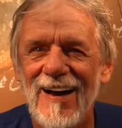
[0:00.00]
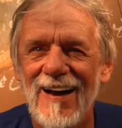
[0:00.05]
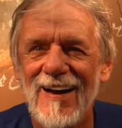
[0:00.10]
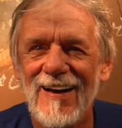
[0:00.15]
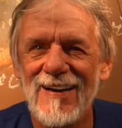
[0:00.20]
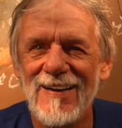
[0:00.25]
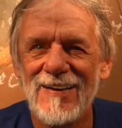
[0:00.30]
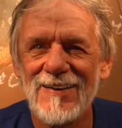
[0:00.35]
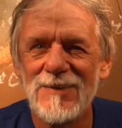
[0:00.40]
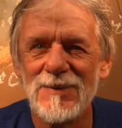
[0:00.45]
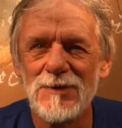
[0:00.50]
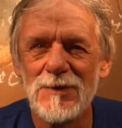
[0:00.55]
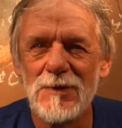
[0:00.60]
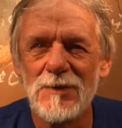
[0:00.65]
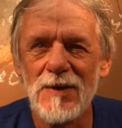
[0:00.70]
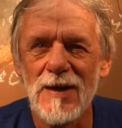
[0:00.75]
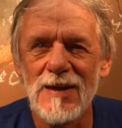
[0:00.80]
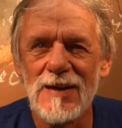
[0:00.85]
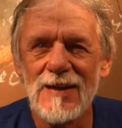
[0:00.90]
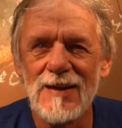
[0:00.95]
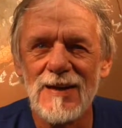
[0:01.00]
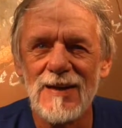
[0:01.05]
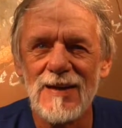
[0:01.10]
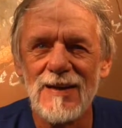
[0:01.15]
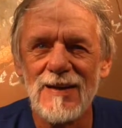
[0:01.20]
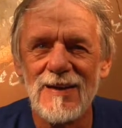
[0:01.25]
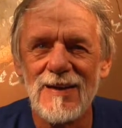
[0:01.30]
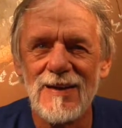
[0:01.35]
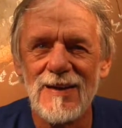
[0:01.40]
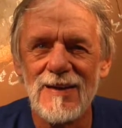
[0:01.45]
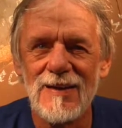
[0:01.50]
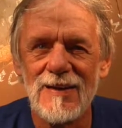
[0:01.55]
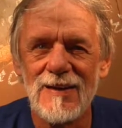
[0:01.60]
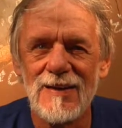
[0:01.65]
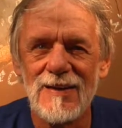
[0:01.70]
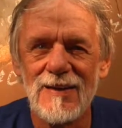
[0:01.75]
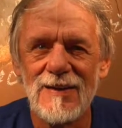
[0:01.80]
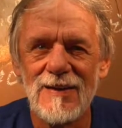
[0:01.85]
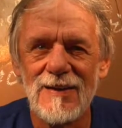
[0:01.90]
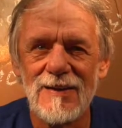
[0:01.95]
we we are all set here.
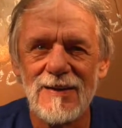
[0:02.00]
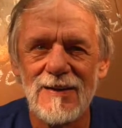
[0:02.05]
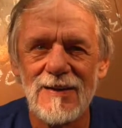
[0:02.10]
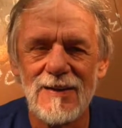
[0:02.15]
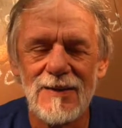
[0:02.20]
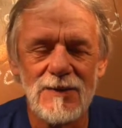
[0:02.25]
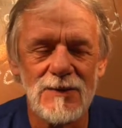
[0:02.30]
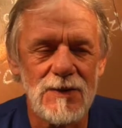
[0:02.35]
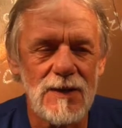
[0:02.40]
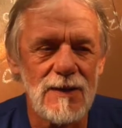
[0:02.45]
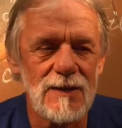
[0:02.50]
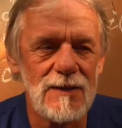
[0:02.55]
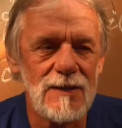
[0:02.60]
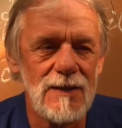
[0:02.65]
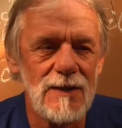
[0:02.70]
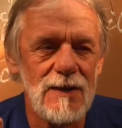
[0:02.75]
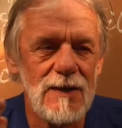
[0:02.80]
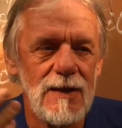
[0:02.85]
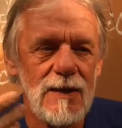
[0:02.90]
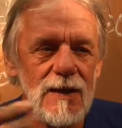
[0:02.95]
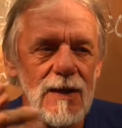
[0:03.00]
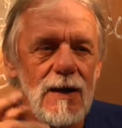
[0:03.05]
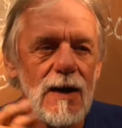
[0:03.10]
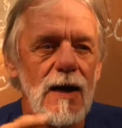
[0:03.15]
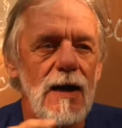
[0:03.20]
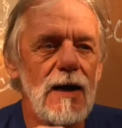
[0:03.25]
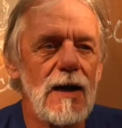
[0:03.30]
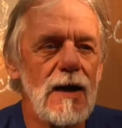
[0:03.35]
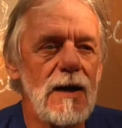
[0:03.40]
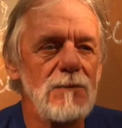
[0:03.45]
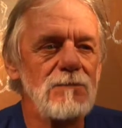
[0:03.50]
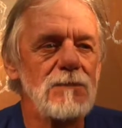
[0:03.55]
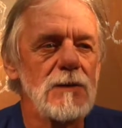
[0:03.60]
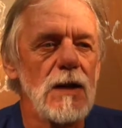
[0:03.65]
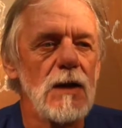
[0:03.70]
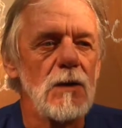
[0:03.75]
Yes. If you'd okay. like to continue. Um,